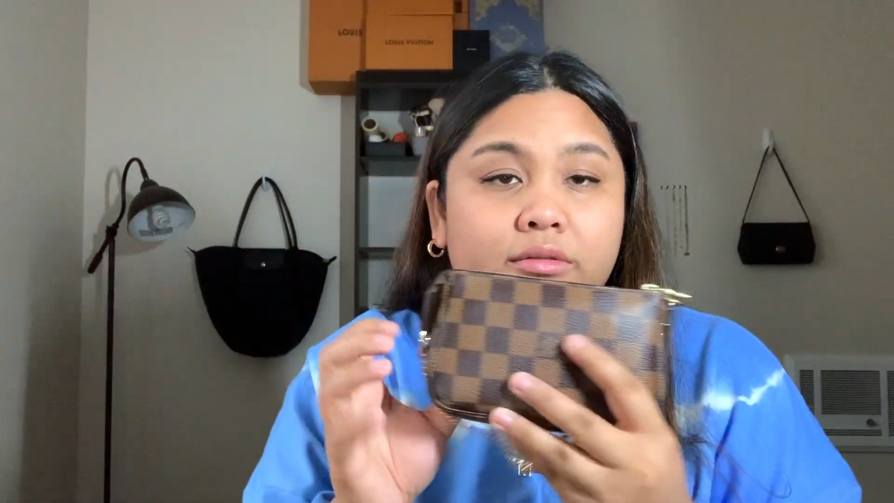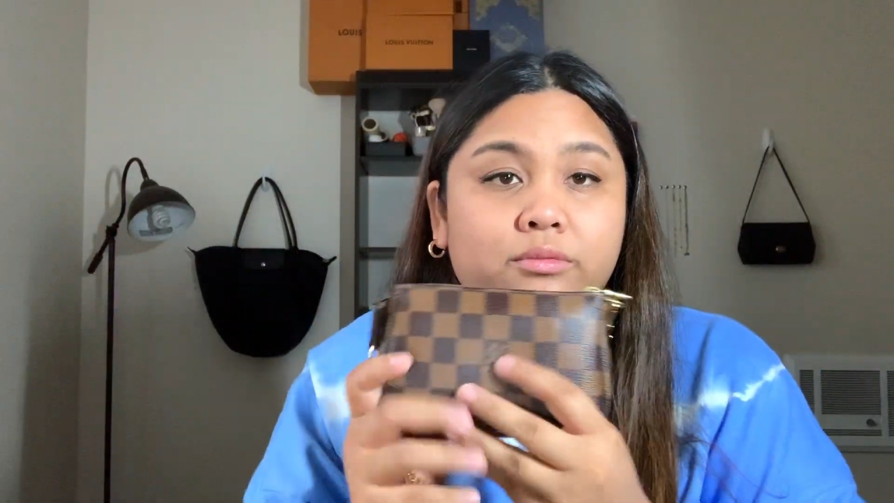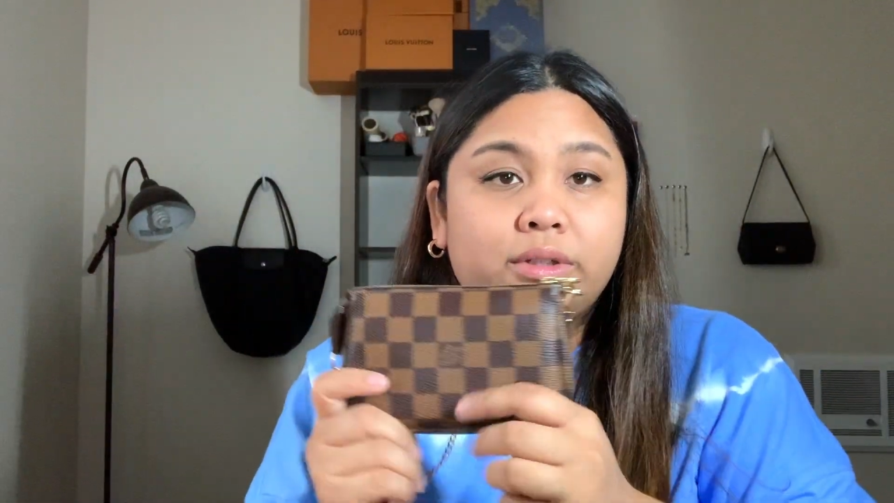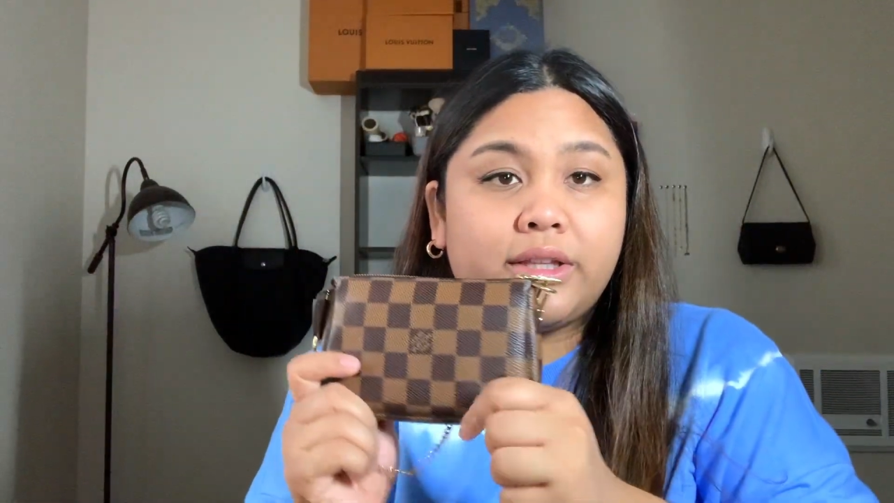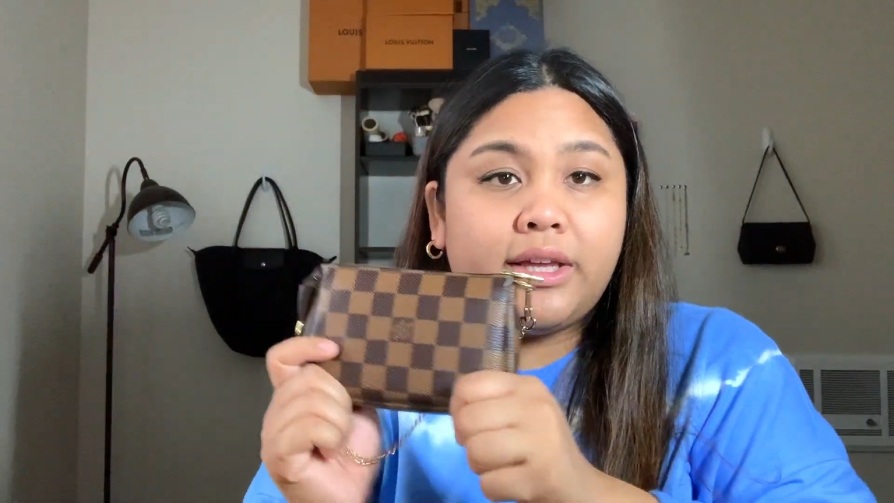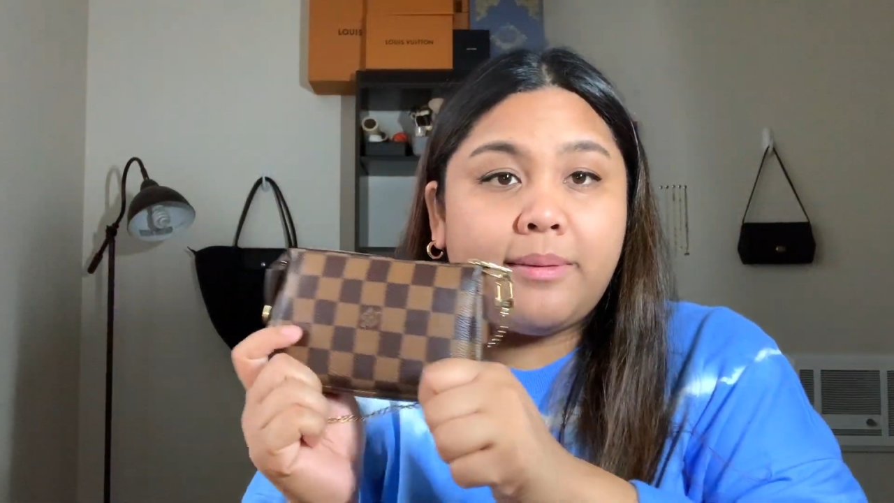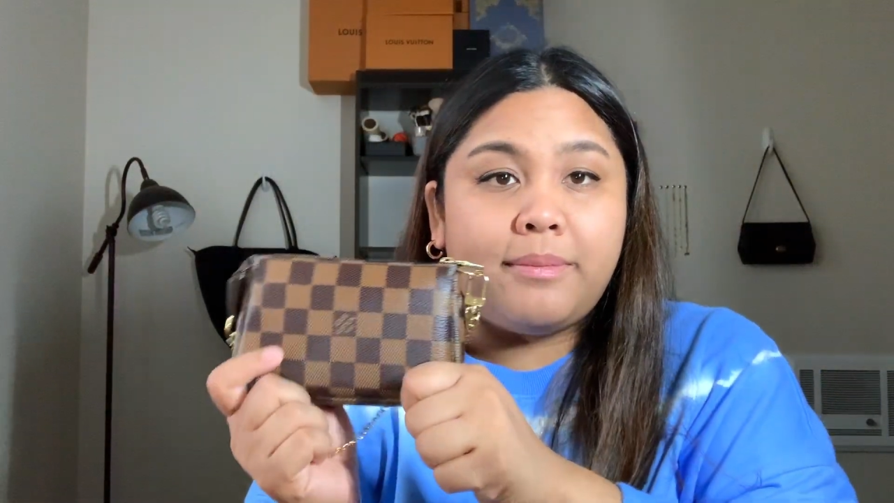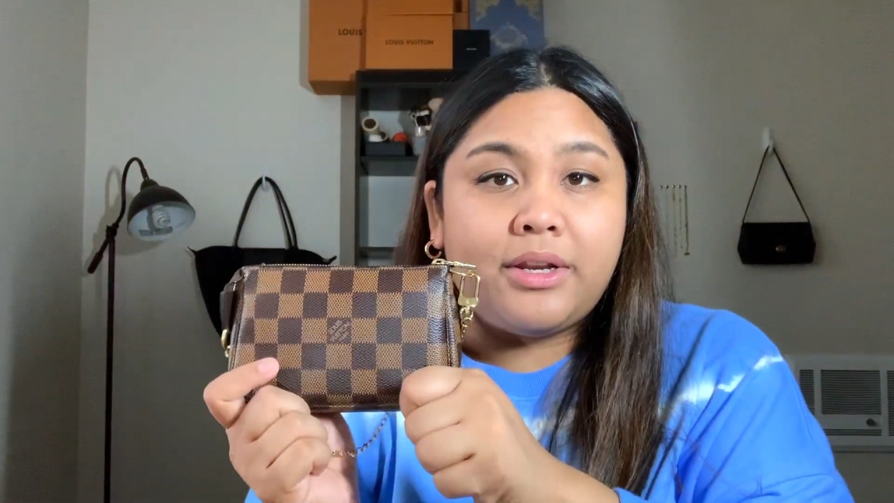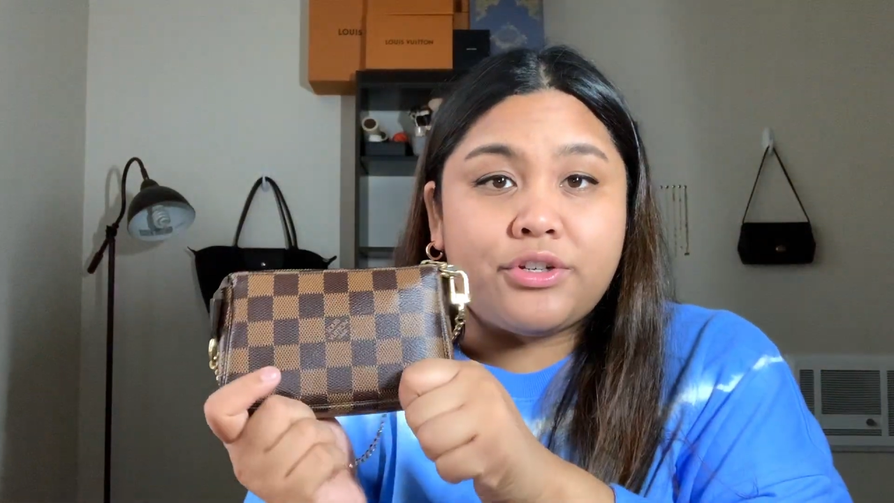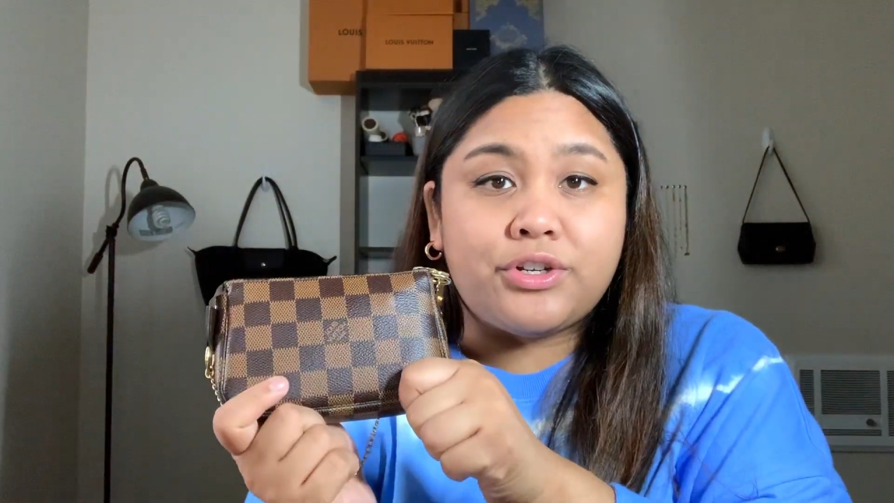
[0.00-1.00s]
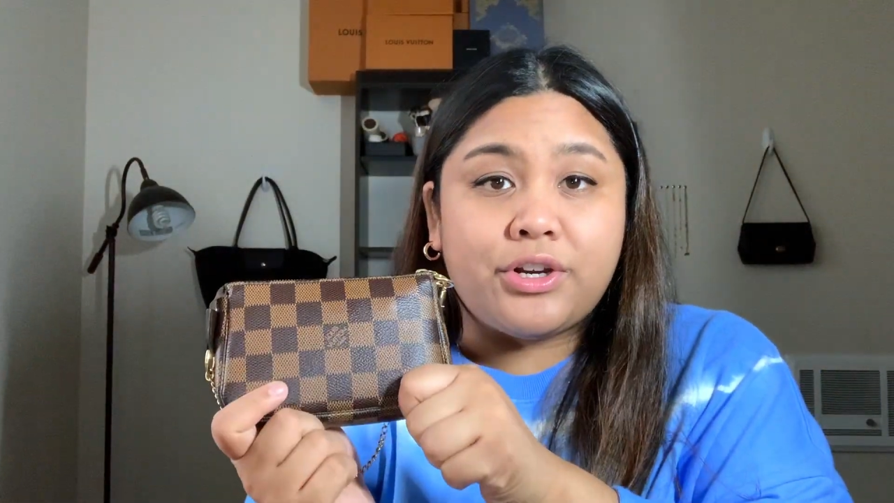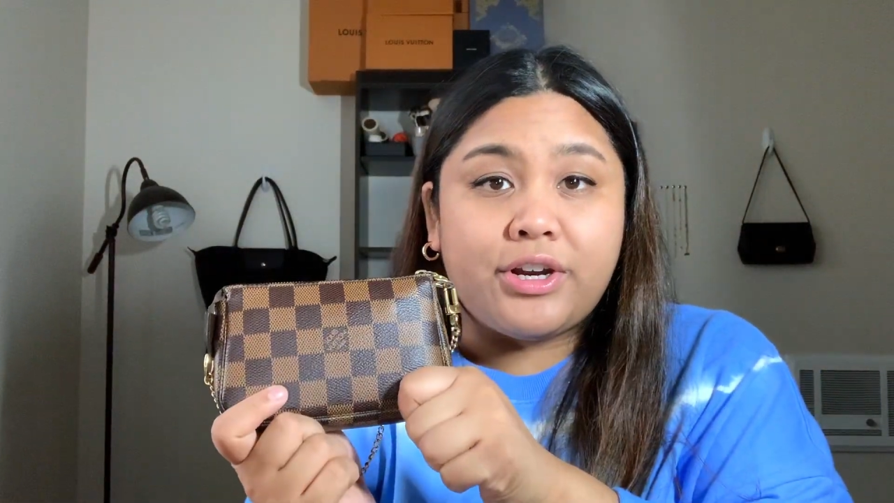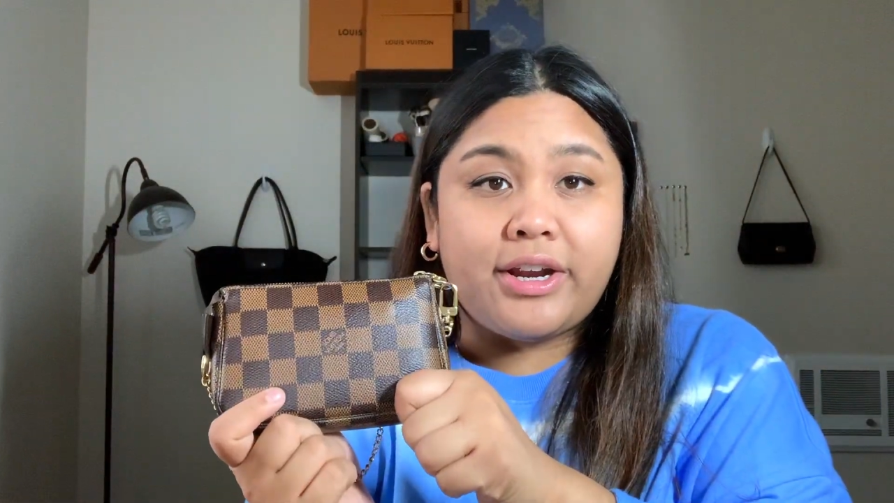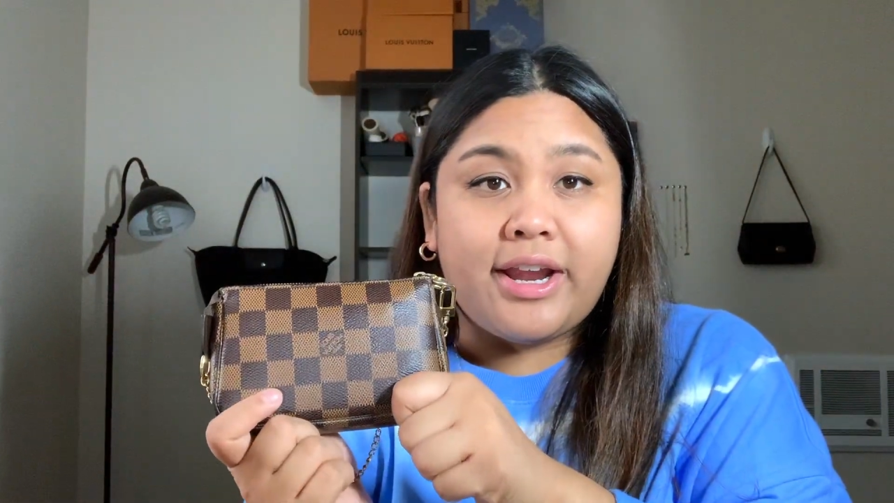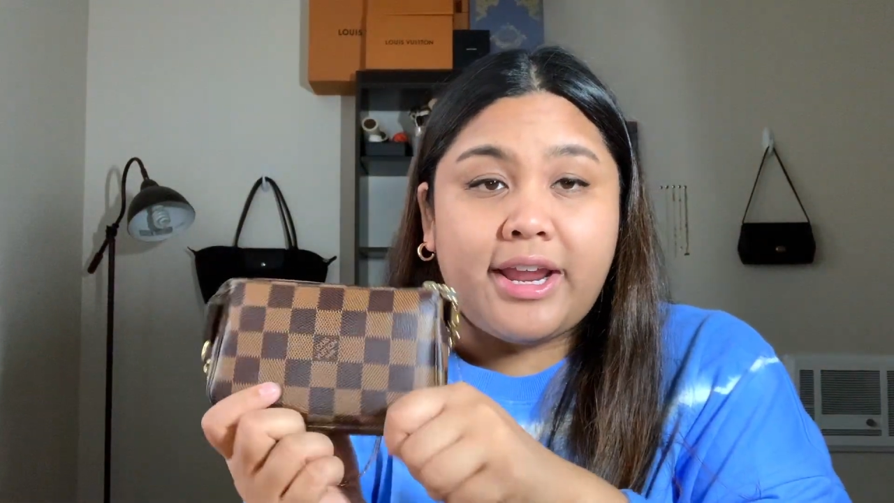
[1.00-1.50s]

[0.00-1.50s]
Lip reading: really miniature,